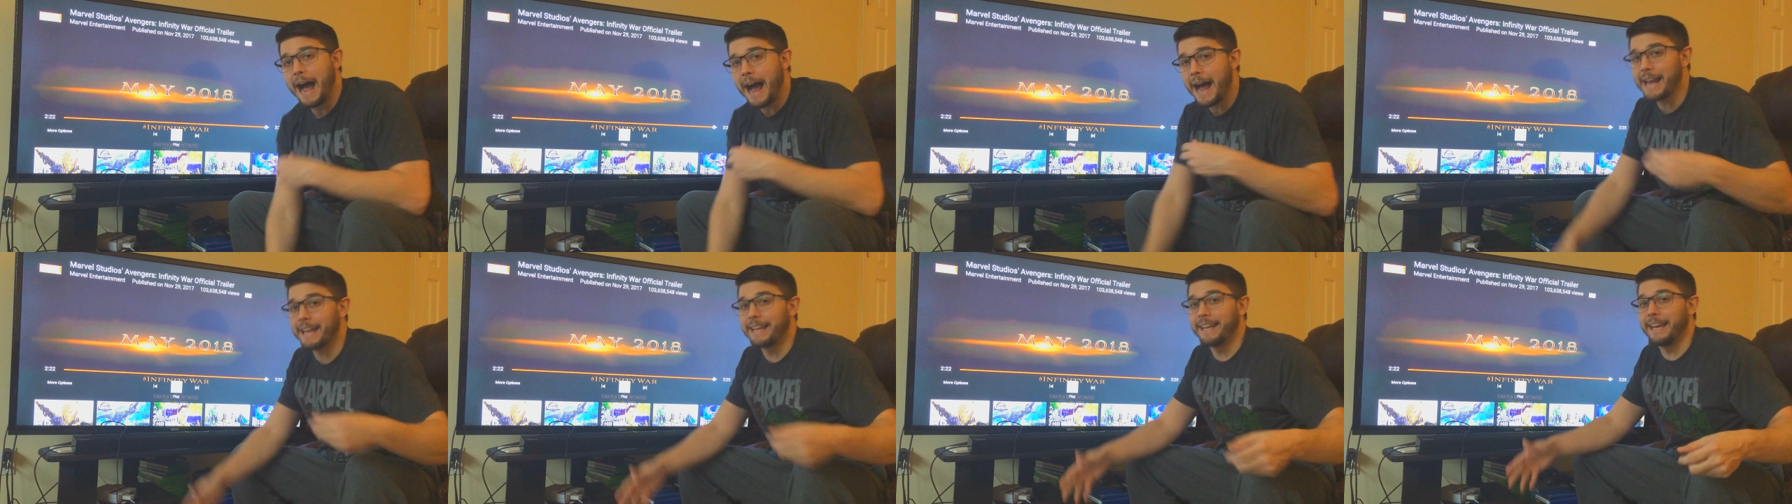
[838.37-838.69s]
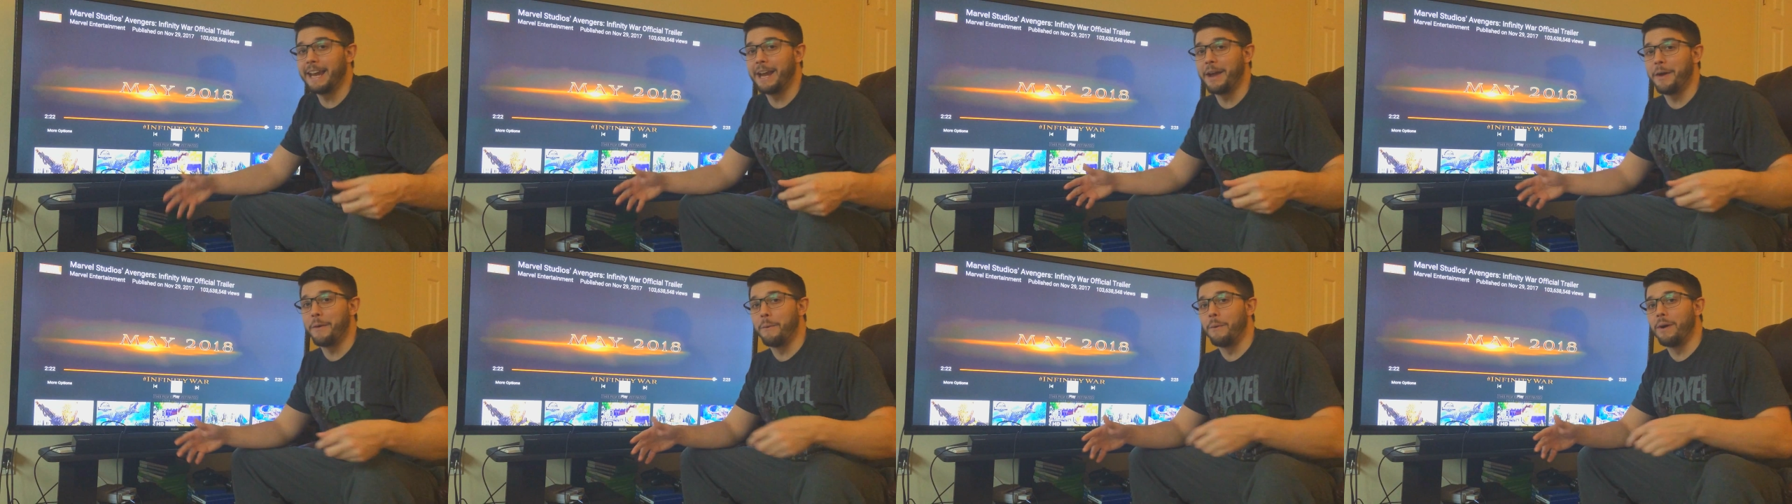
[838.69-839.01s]
I
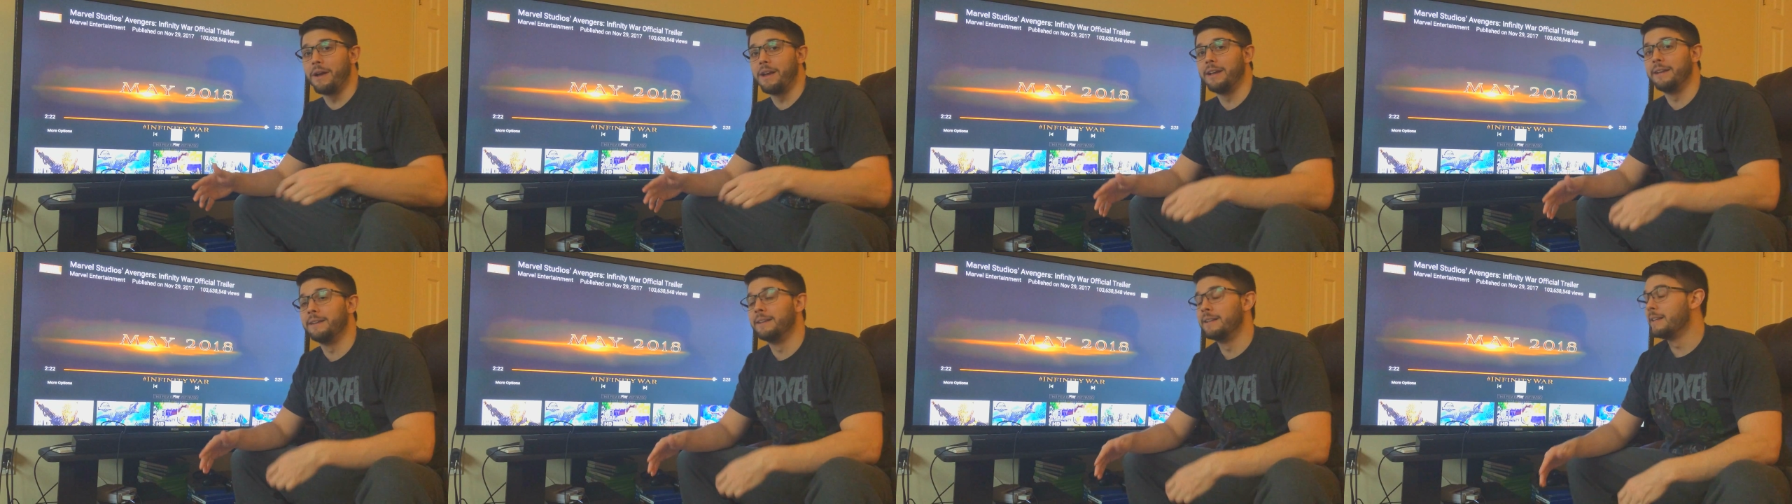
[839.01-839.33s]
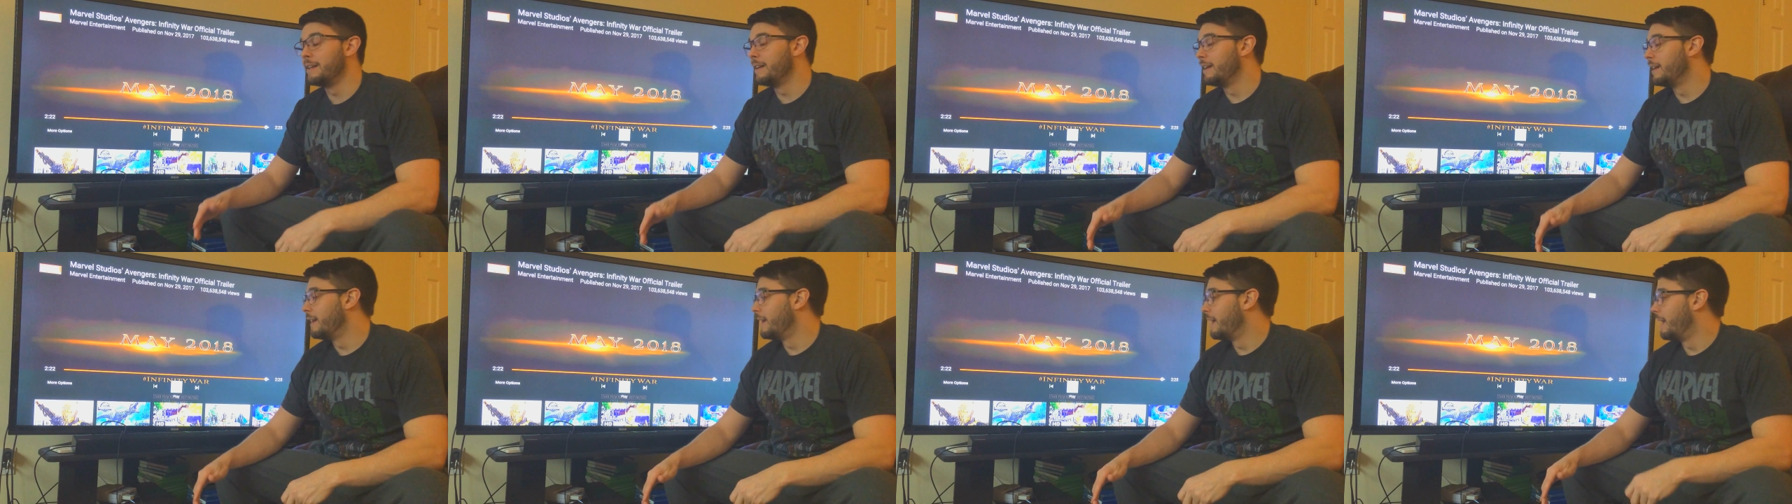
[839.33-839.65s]
can't wait.
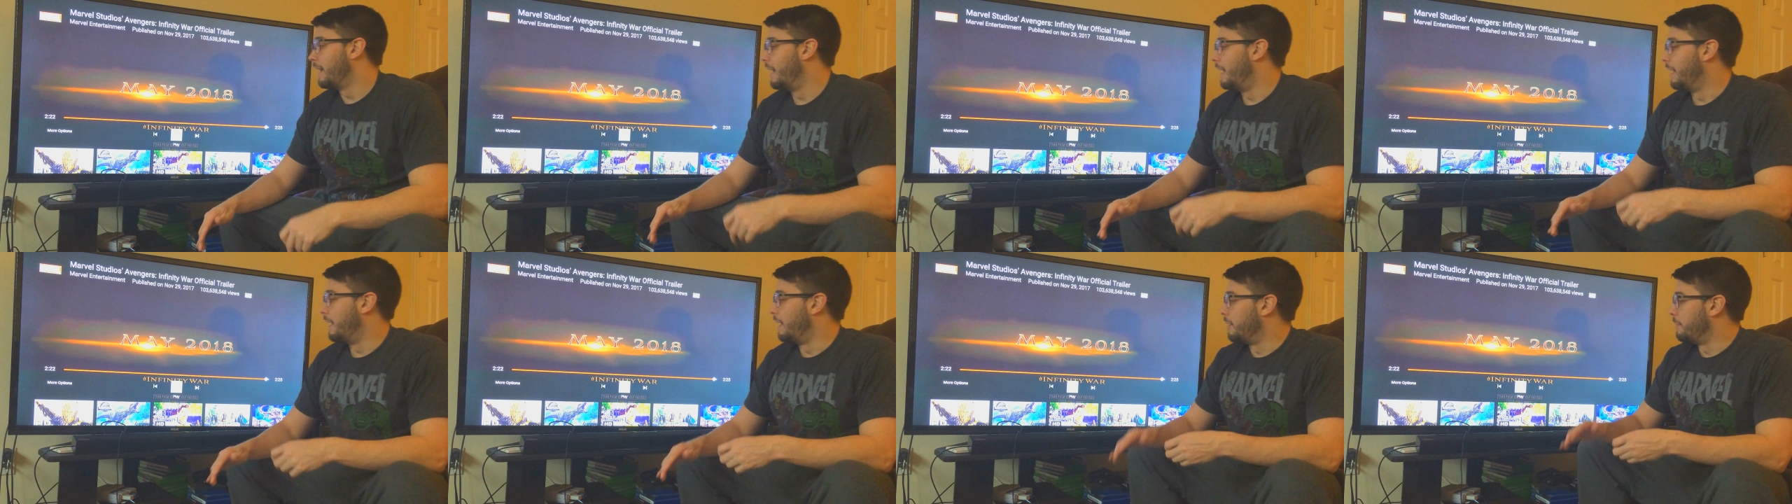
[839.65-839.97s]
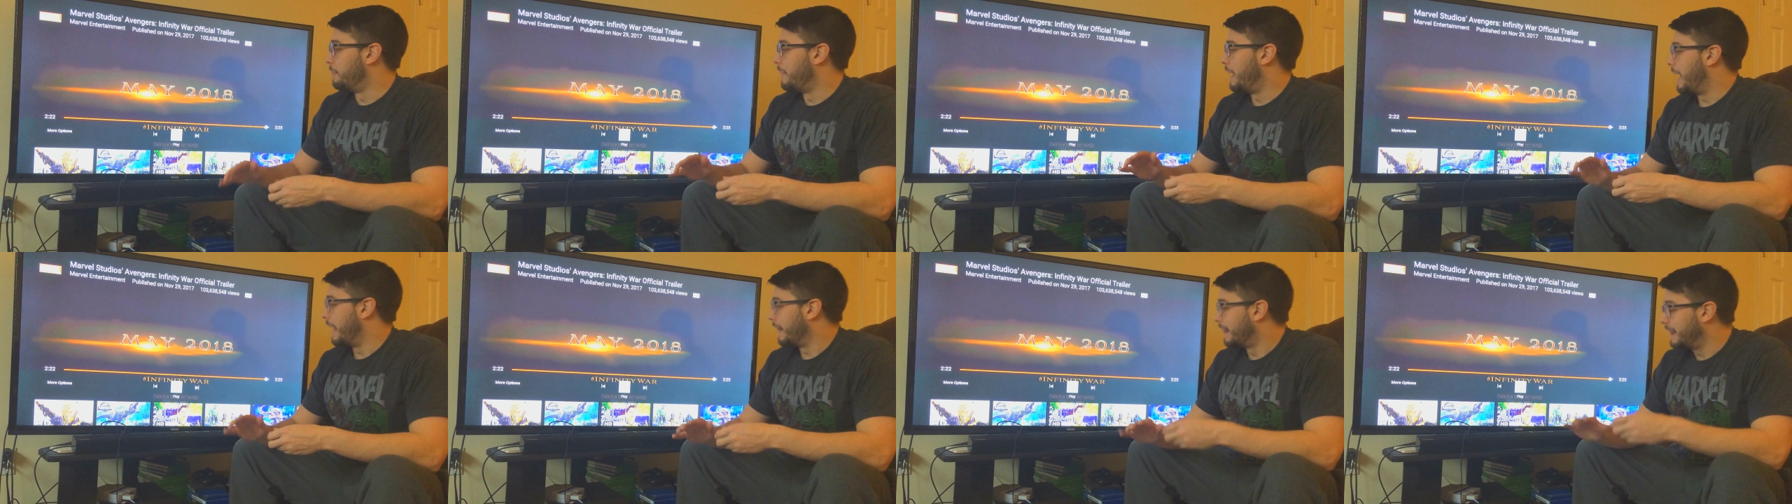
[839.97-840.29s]

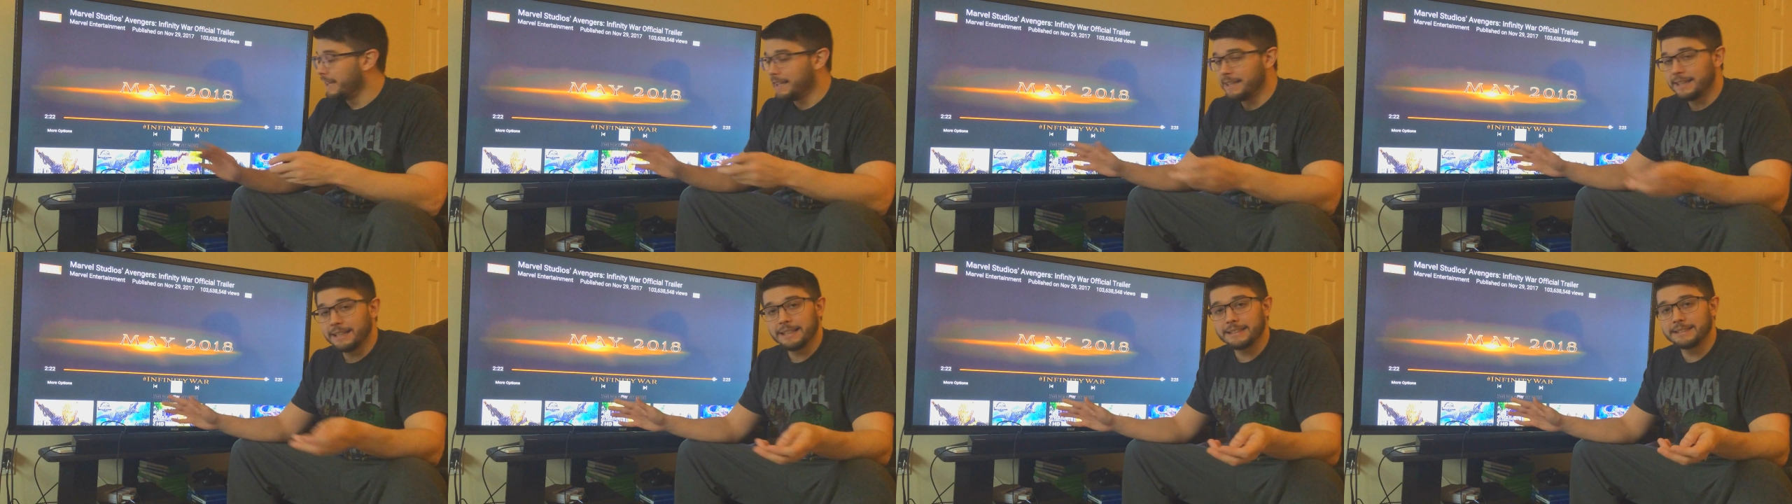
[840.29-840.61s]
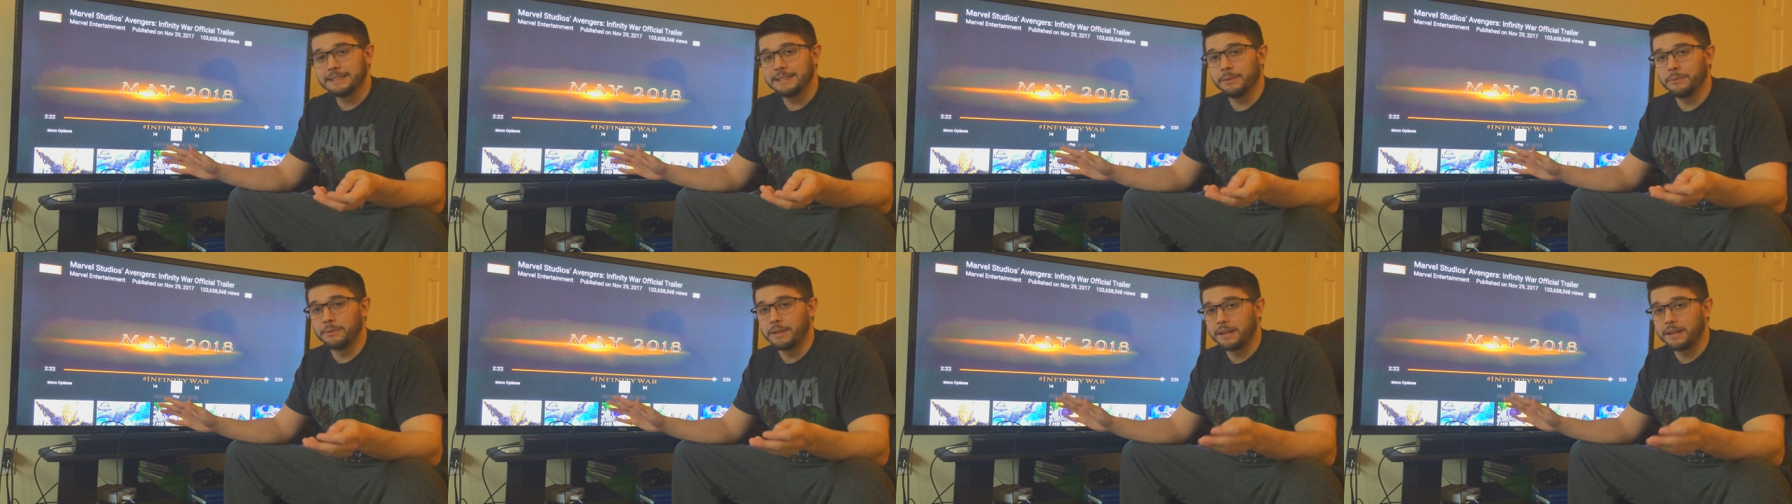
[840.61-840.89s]
I think that's it.